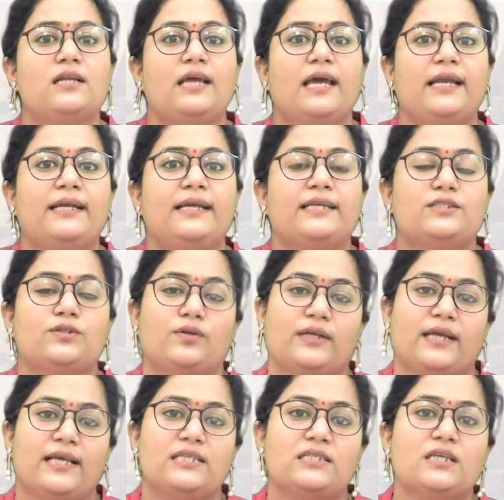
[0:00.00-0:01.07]
heritage
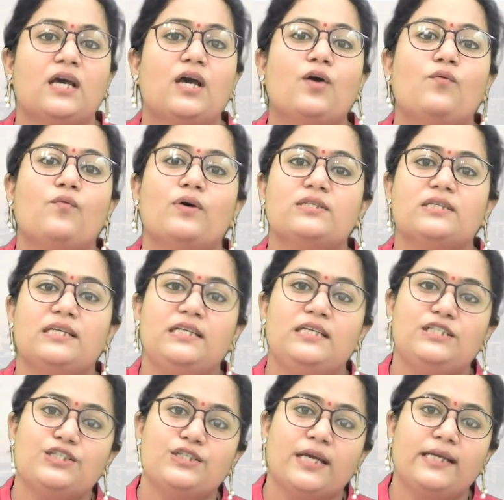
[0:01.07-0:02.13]
hotels was
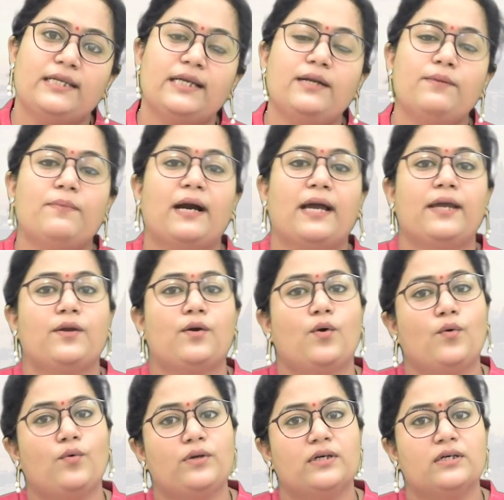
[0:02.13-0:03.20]
initiated by
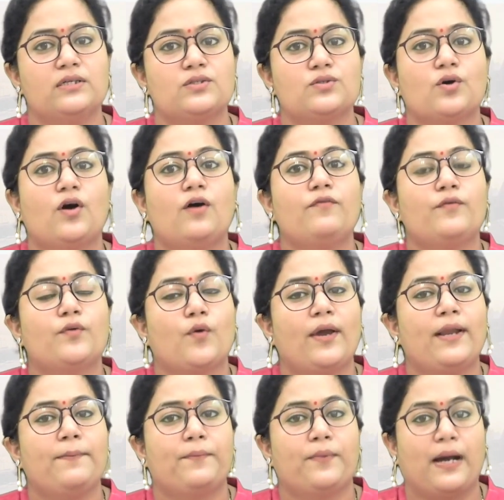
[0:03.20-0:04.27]
owners of
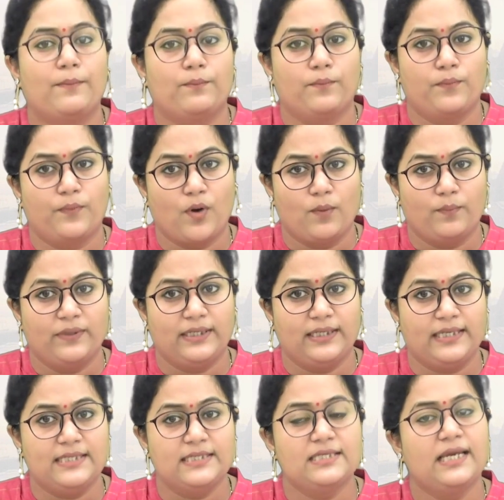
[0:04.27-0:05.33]
royal
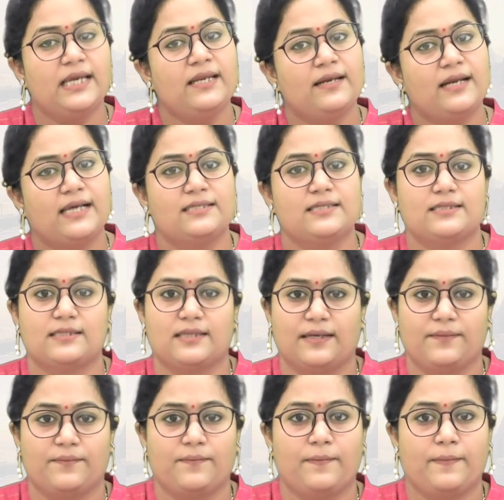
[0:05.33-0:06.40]
properties in Rajasthan.
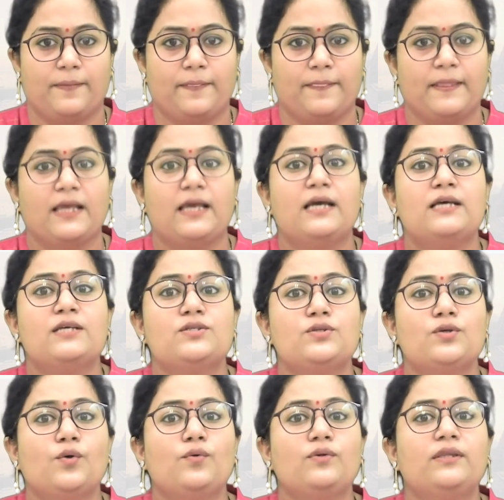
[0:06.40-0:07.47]

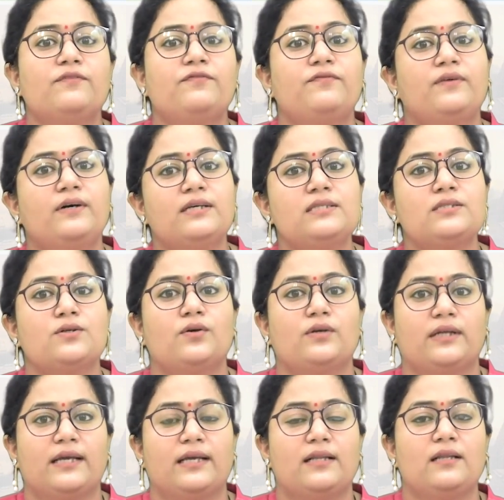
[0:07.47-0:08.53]
So the first
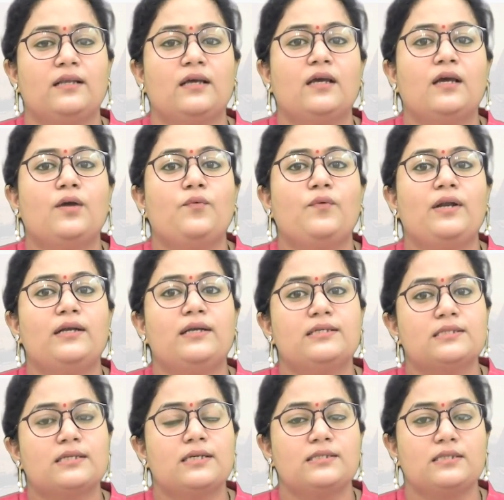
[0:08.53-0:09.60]
hotel we'll
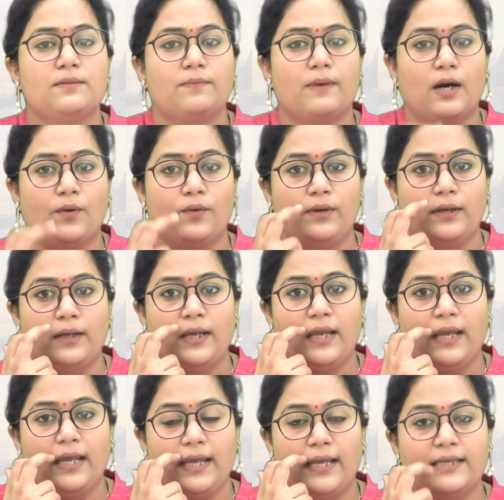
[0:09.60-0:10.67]
discuss about
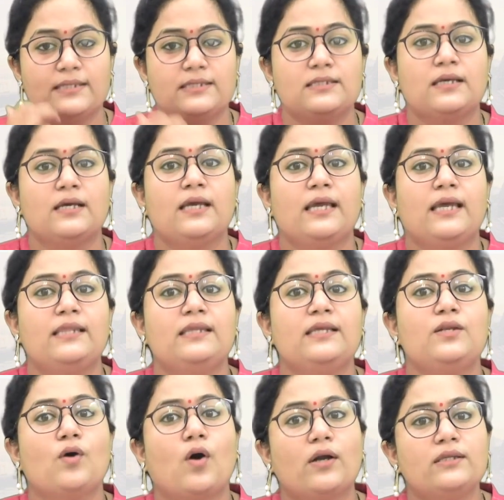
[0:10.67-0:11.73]
is in the
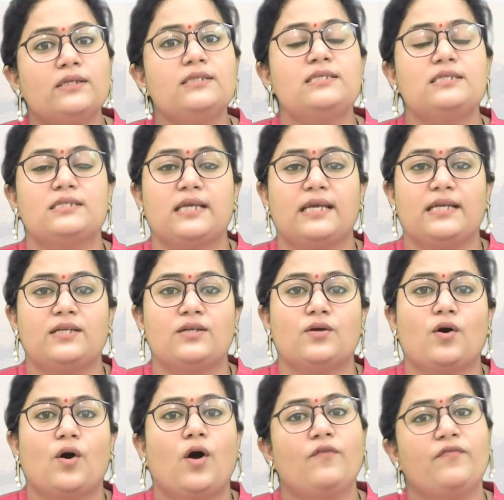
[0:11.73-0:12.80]
northern state
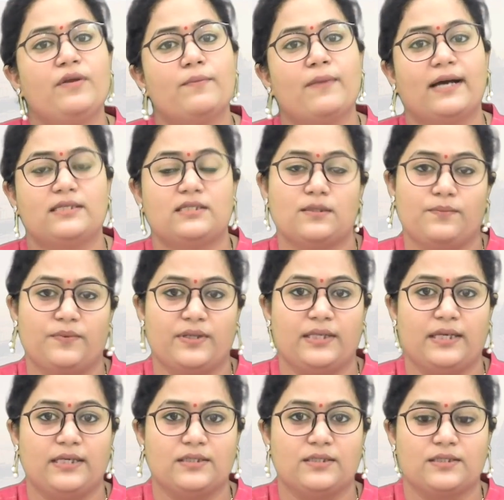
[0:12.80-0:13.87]
of Himachal
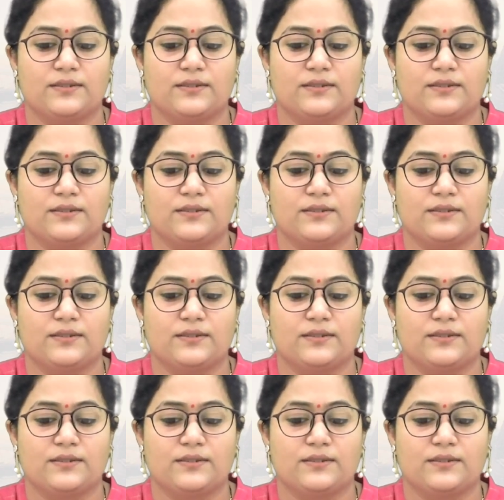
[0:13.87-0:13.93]
Pradesh.